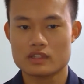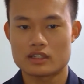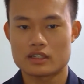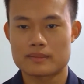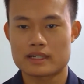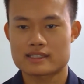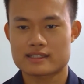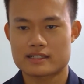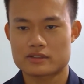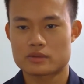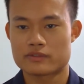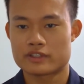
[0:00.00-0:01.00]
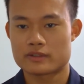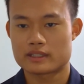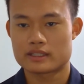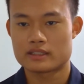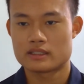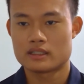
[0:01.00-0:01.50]
I decided to review
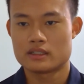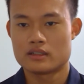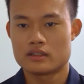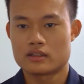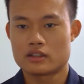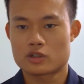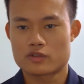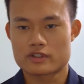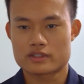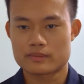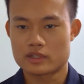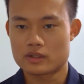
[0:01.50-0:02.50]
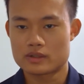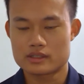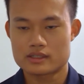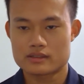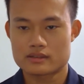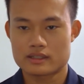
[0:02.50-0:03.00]
it, look over some
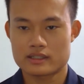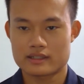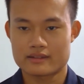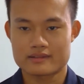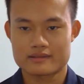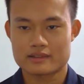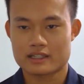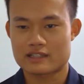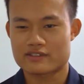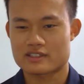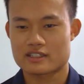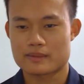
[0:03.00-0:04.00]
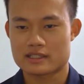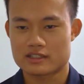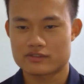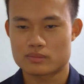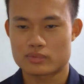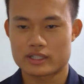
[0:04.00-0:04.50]
notes, and then kind of just give
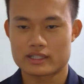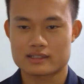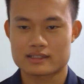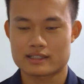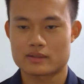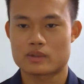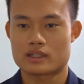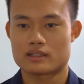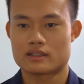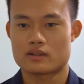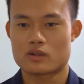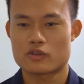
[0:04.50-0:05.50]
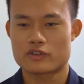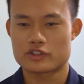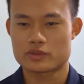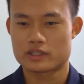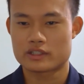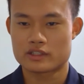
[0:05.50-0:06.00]
myself a break because I didn't want to
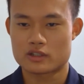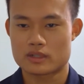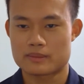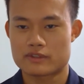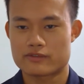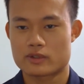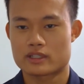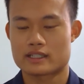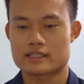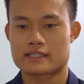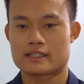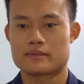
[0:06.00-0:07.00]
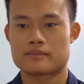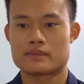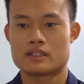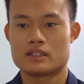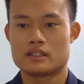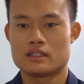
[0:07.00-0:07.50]
overdo it, right before the exam.
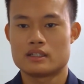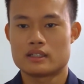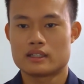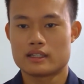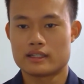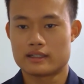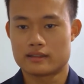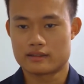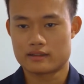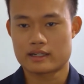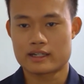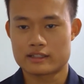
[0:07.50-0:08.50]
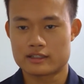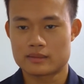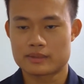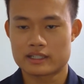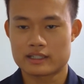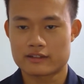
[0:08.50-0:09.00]
And then I ended
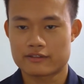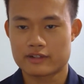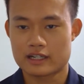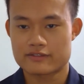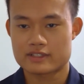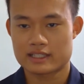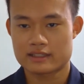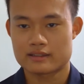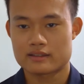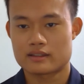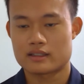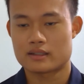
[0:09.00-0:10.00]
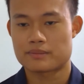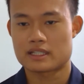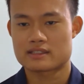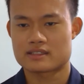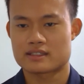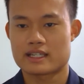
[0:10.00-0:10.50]
up getting a 510.
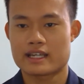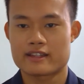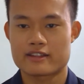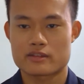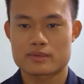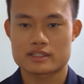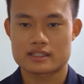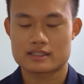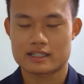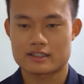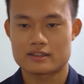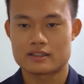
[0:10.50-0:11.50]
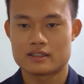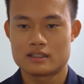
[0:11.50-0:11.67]
That's in the 80th percentile.